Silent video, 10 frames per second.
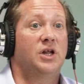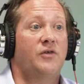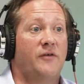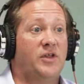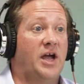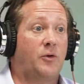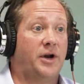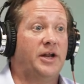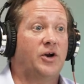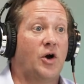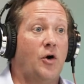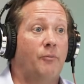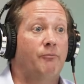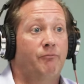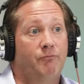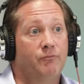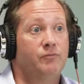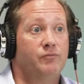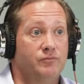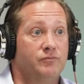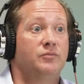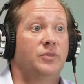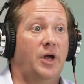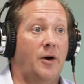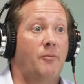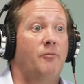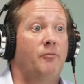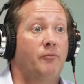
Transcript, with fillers: live I want to put it in a reverse home. mortgage and yeah.